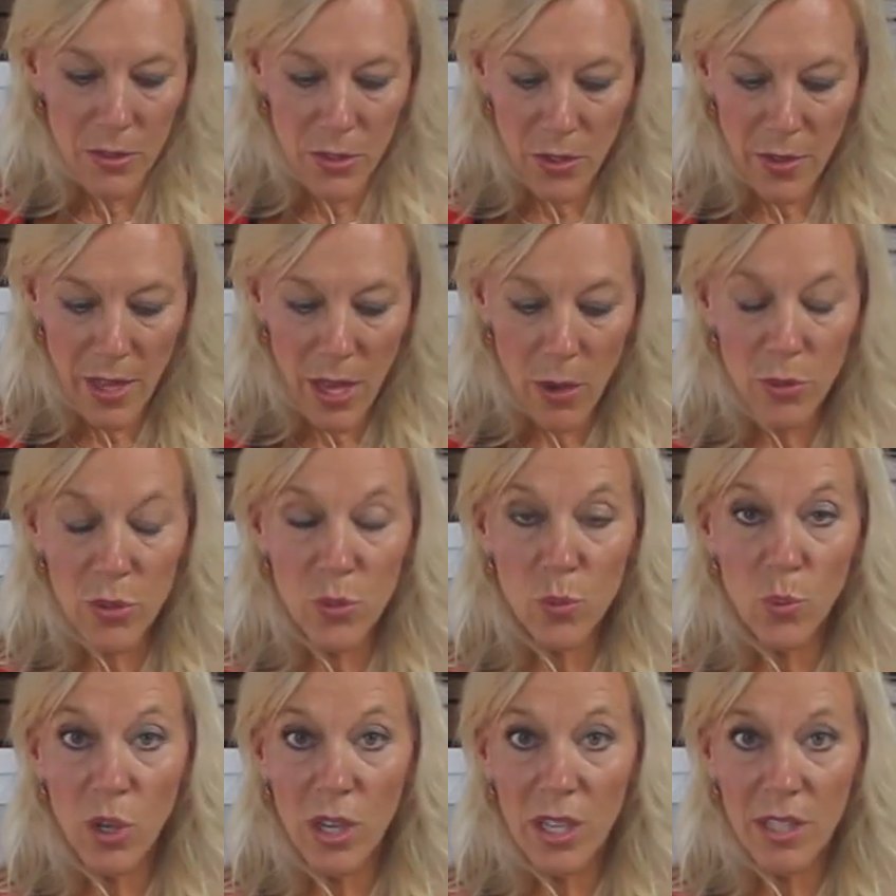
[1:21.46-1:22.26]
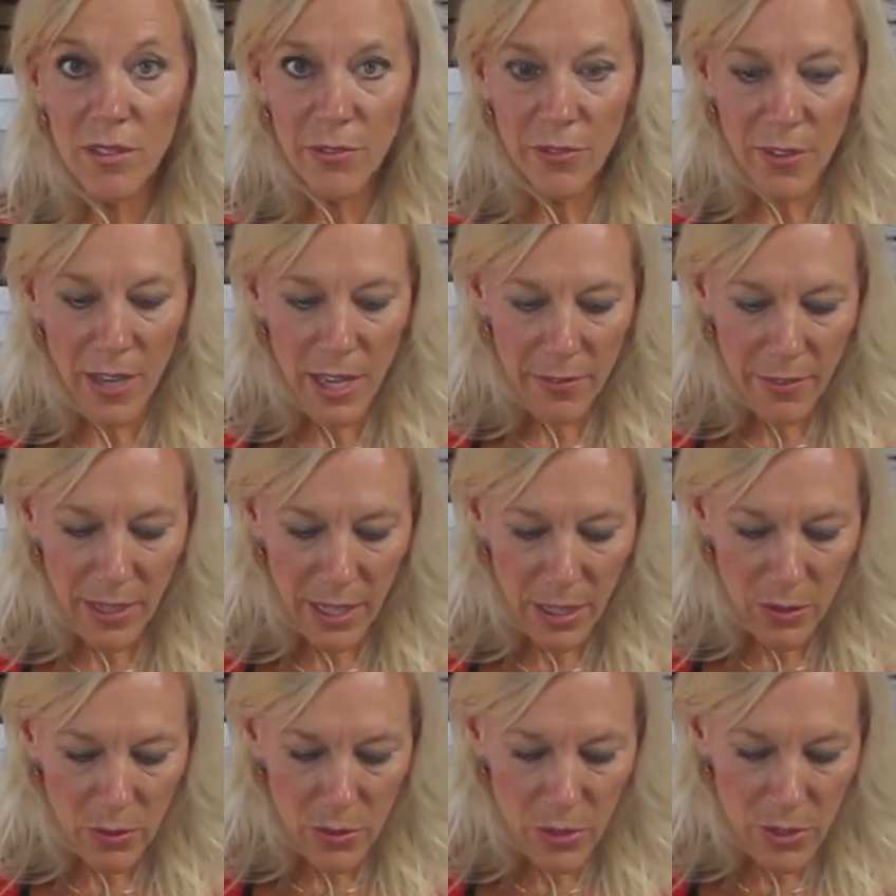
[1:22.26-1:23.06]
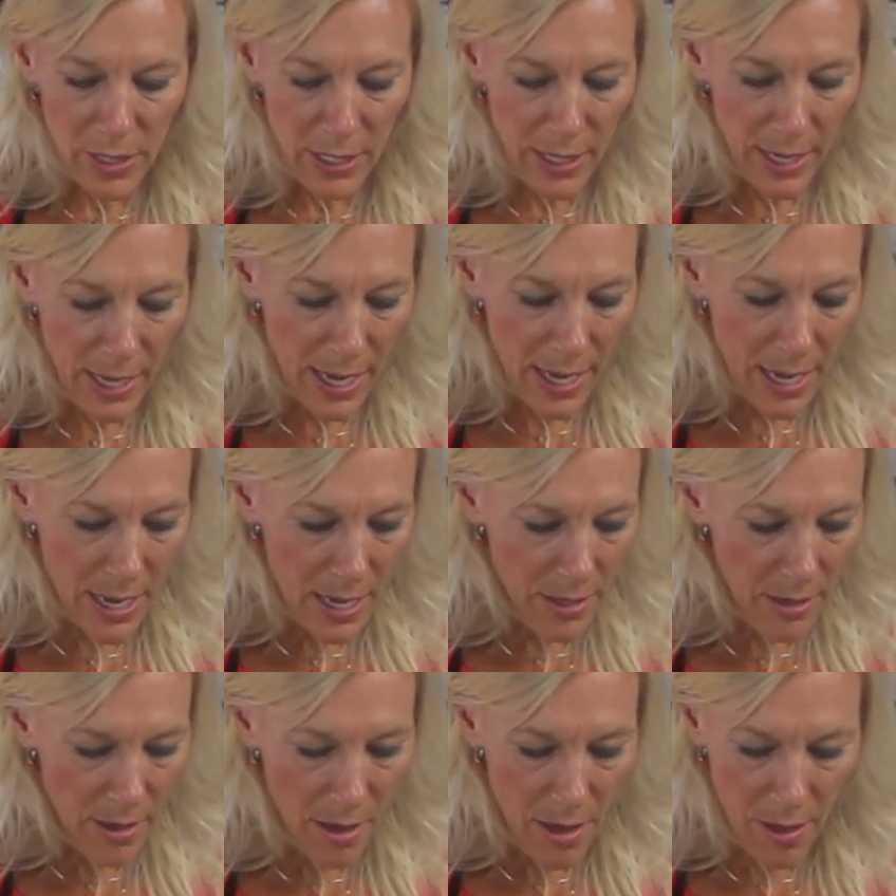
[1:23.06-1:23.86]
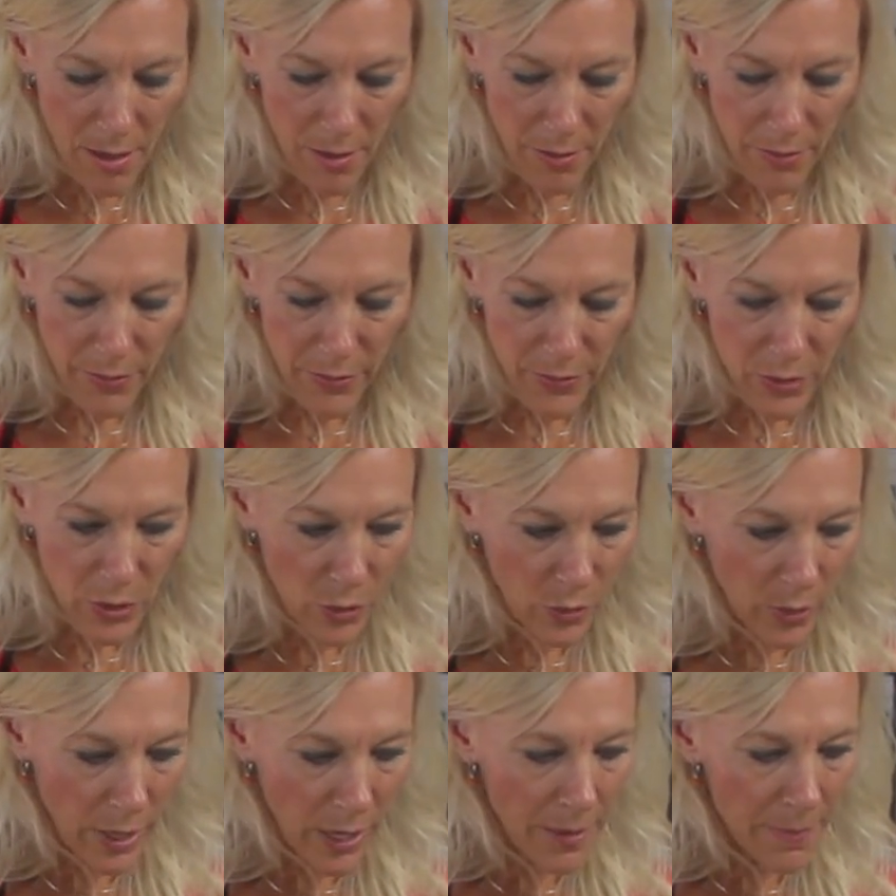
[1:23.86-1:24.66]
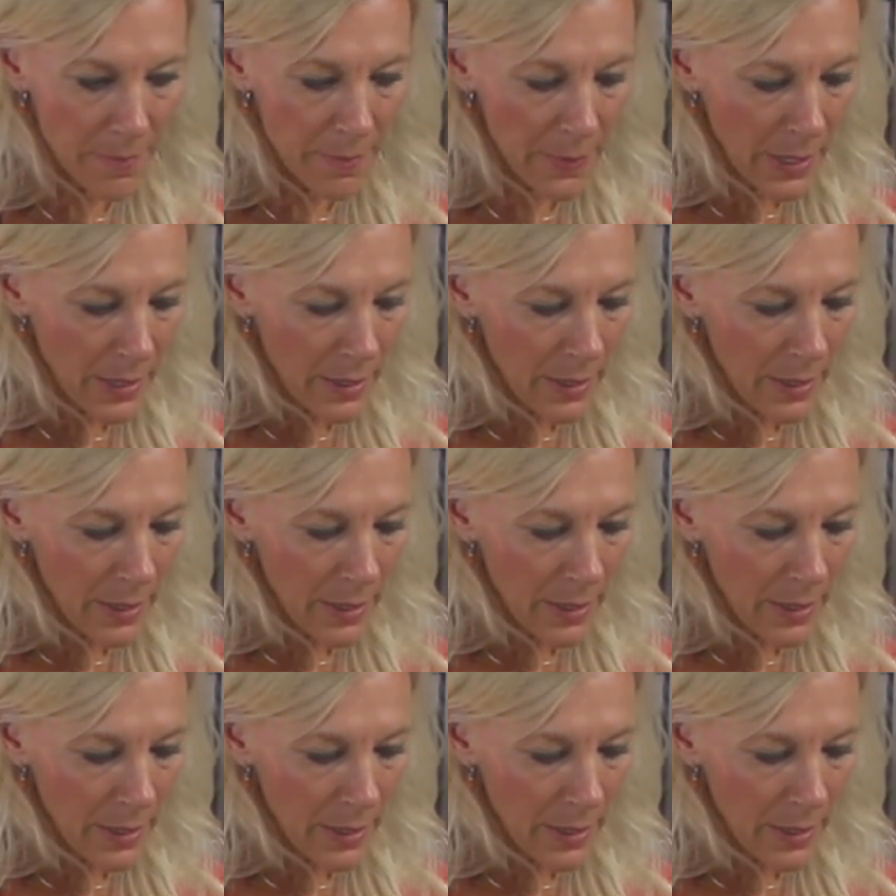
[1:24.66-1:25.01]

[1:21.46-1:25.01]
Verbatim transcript: So that was one five ounce can of tuna.